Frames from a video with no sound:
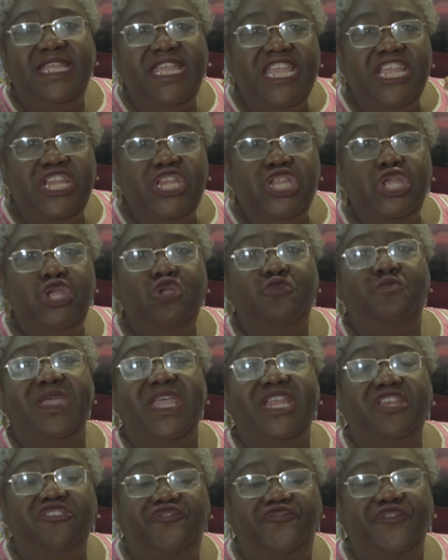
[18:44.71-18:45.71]
the
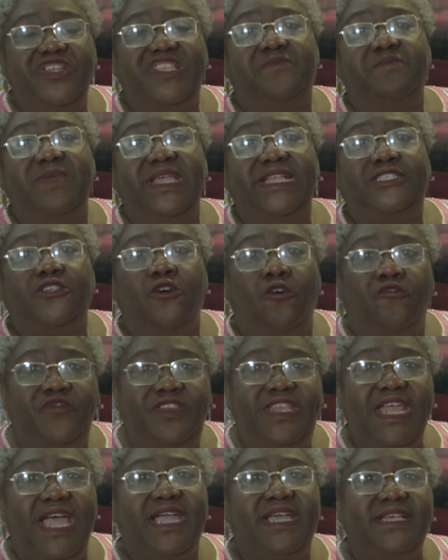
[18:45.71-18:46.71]
inhumane treatment
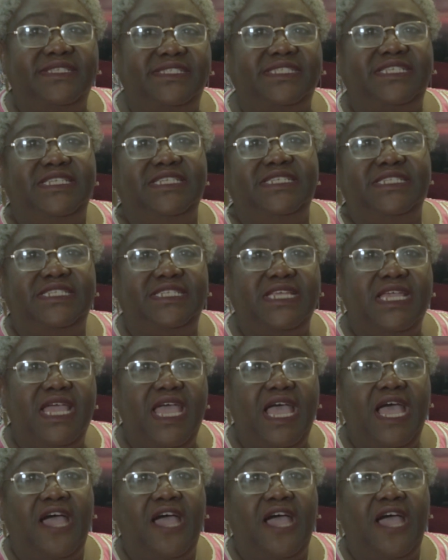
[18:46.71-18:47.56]
of darker-skinned